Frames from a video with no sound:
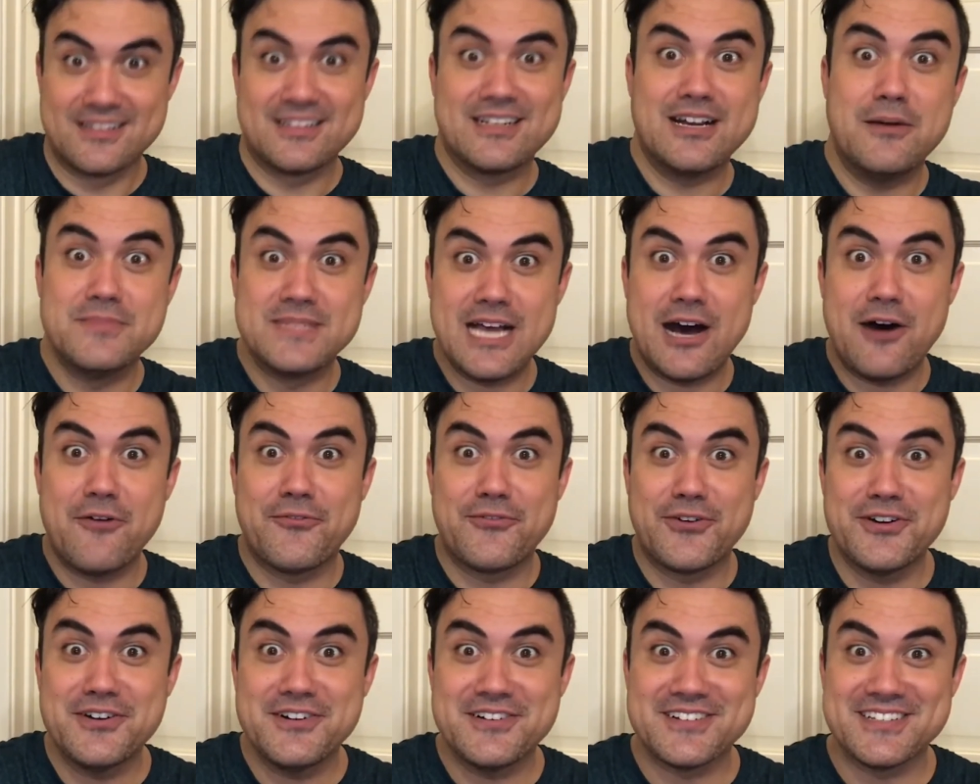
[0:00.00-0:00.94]
comes out
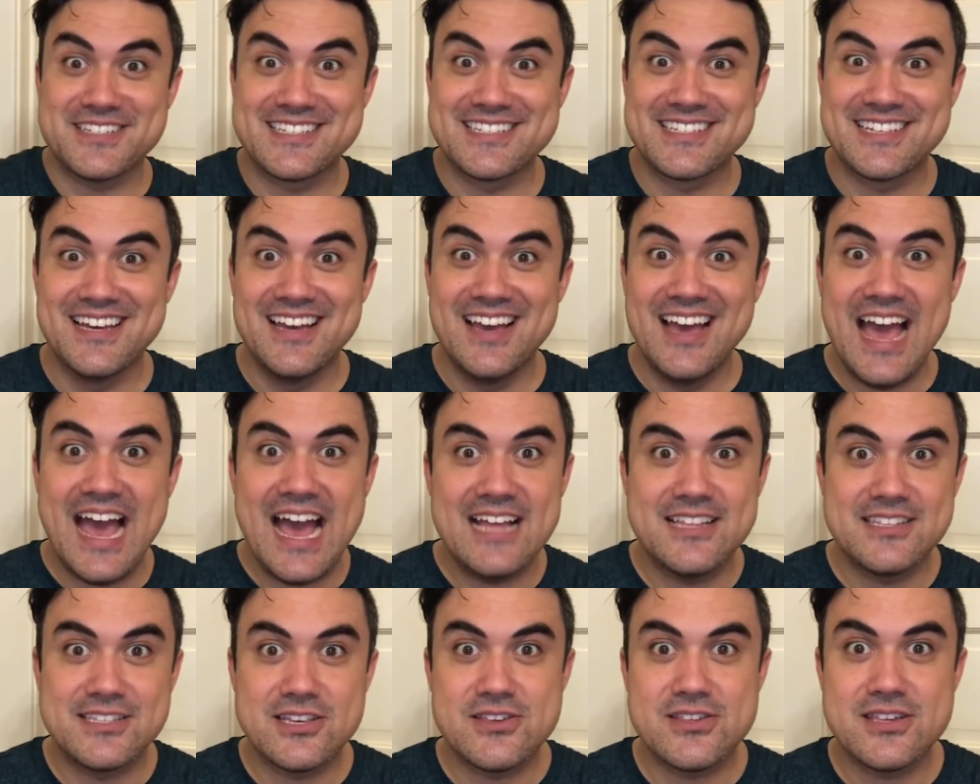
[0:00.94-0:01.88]
first.
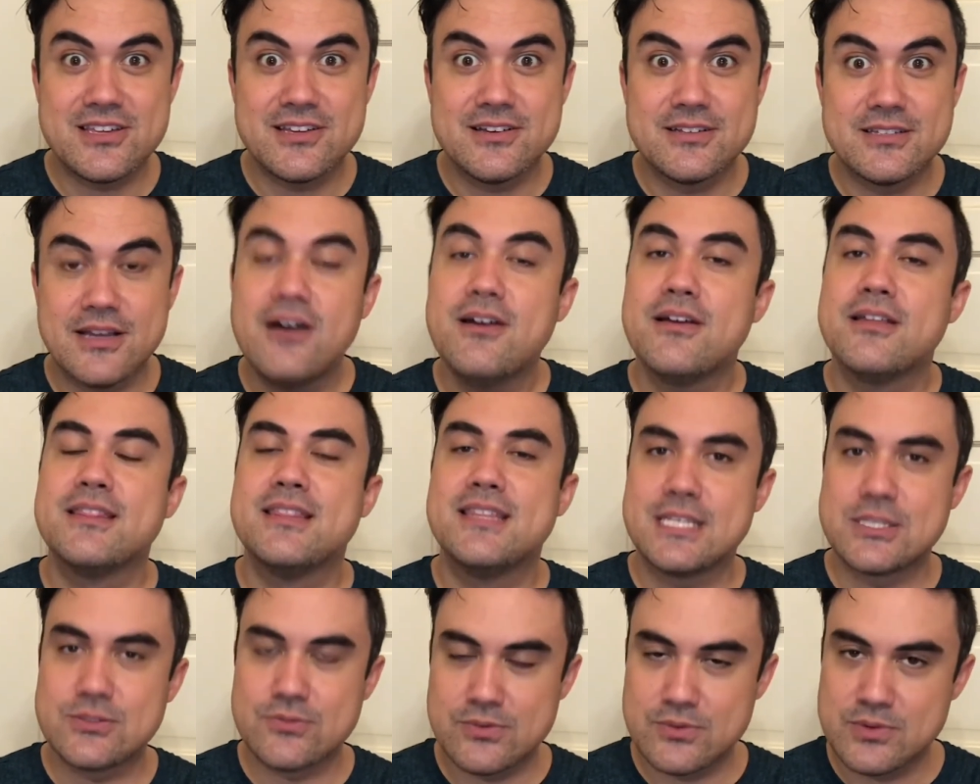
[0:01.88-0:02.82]
And so she goes, oh,
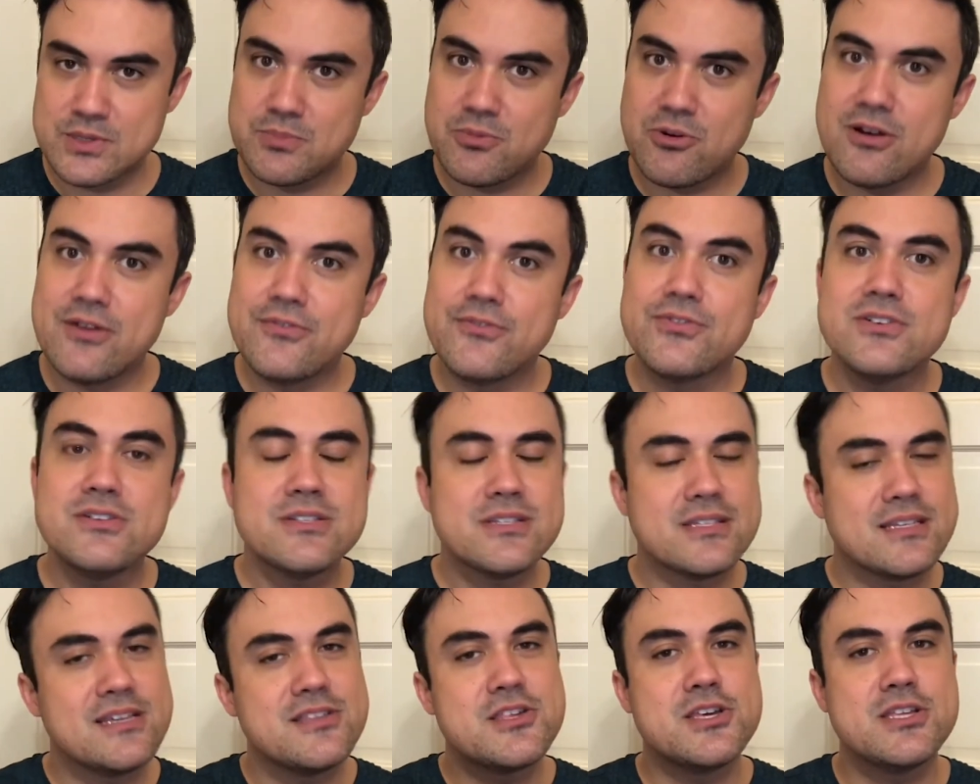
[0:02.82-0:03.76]
this one was born
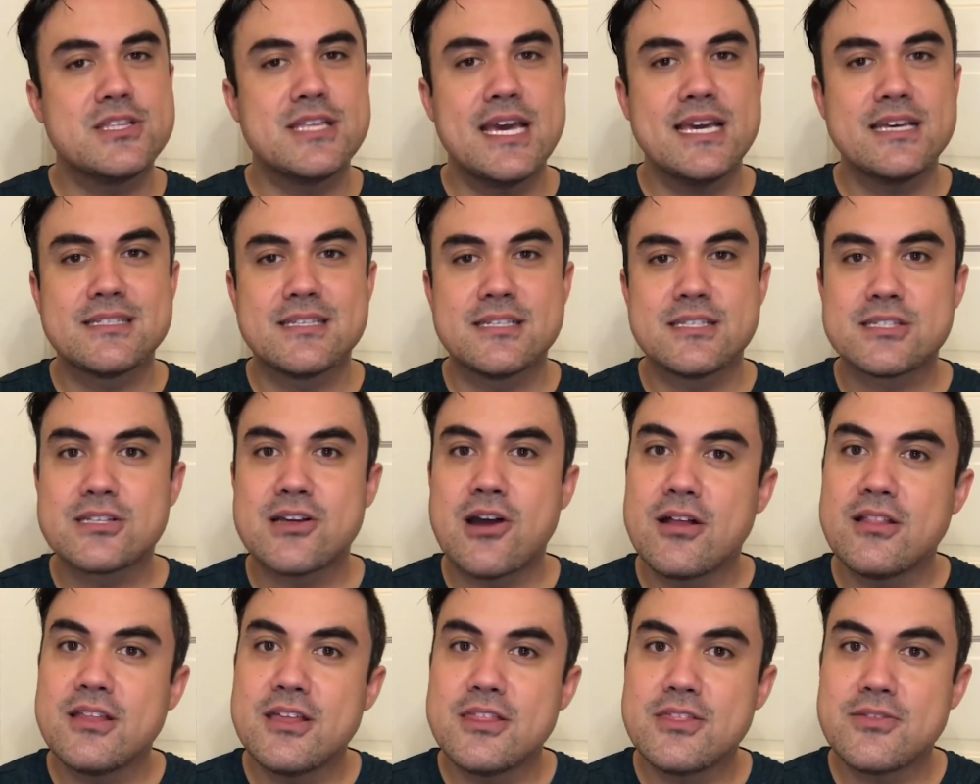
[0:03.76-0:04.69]
first. And she takes a
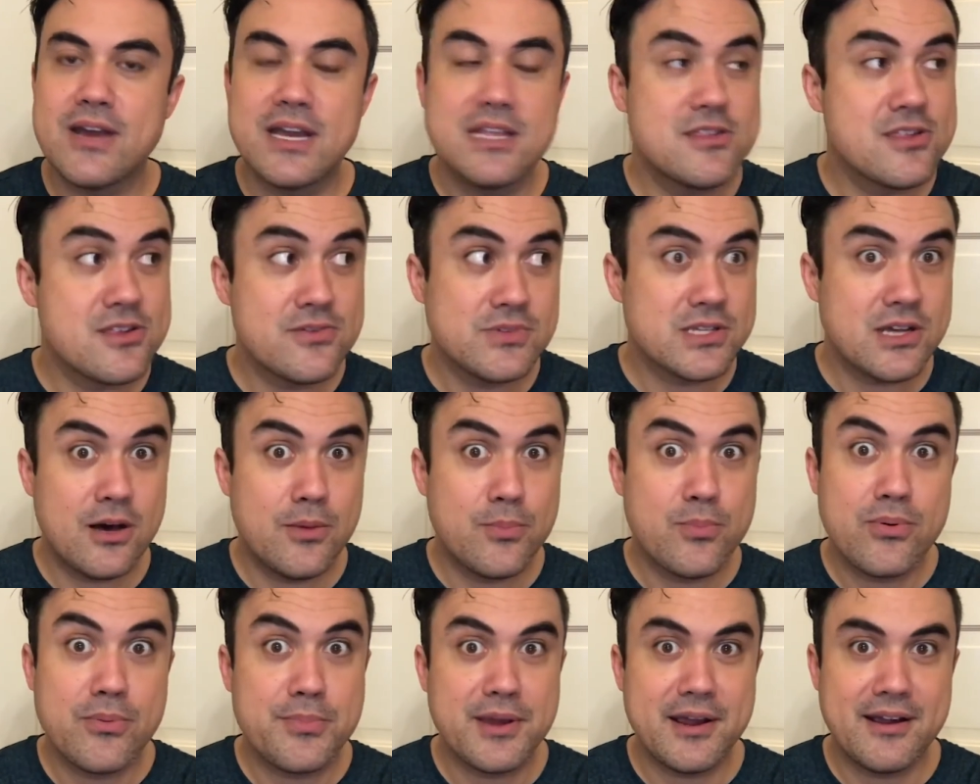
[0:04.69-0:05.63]
scarlet thread, she was all
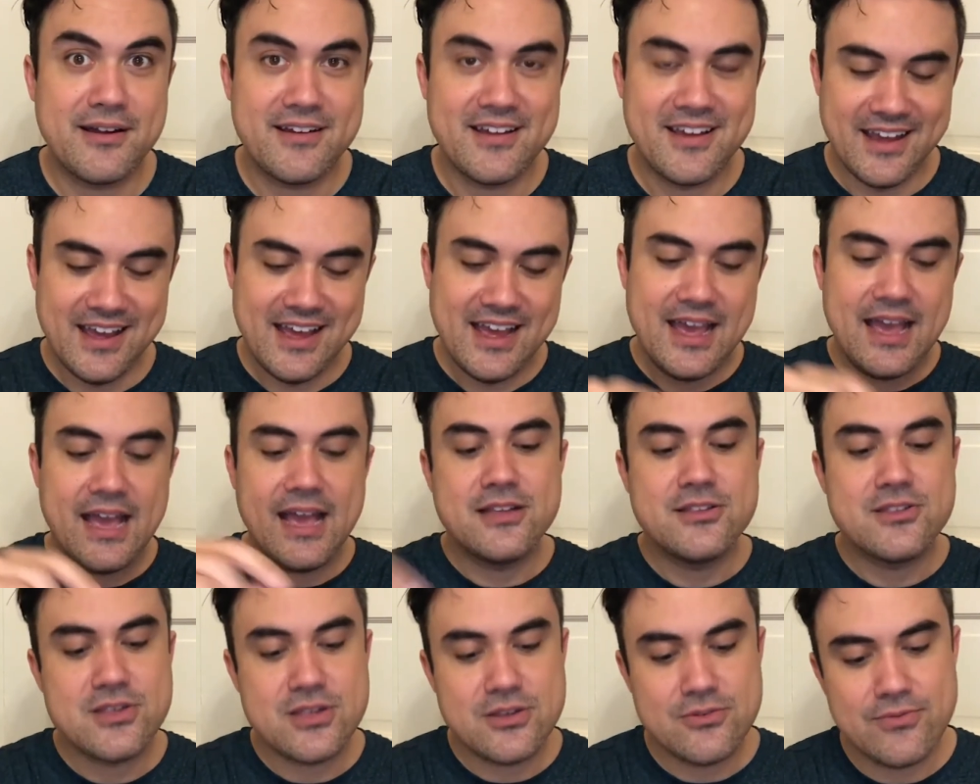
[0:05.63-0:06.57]
prepared,
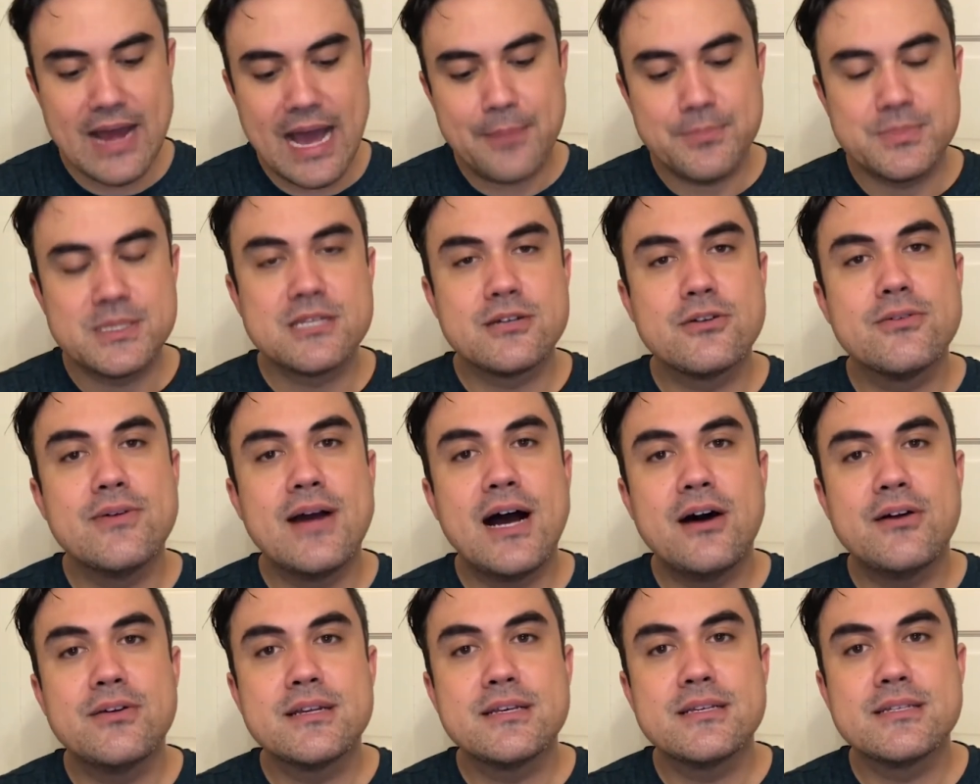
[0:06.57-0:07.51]
and she wraps it
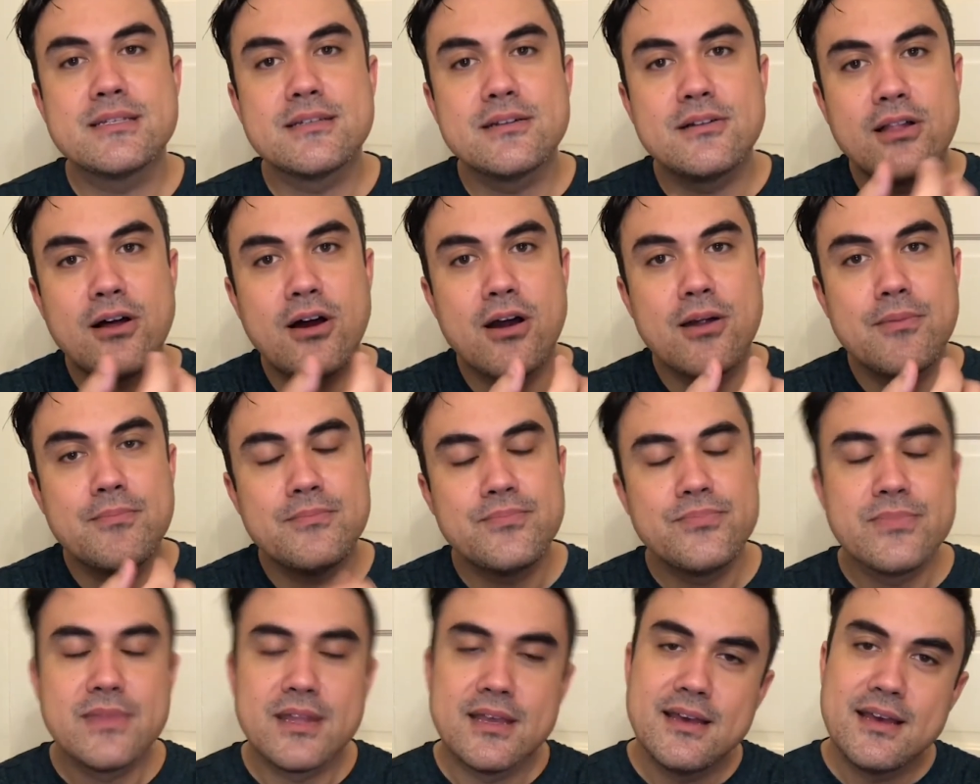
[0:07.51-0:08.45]
around his little arm,
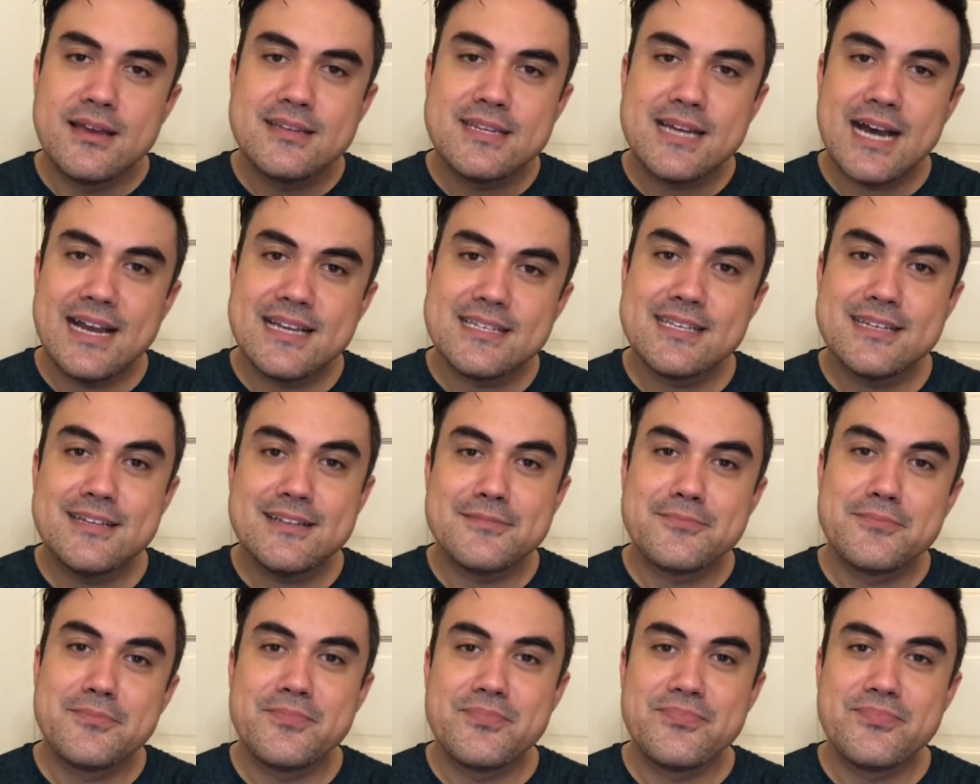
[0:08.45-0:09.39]
ties it.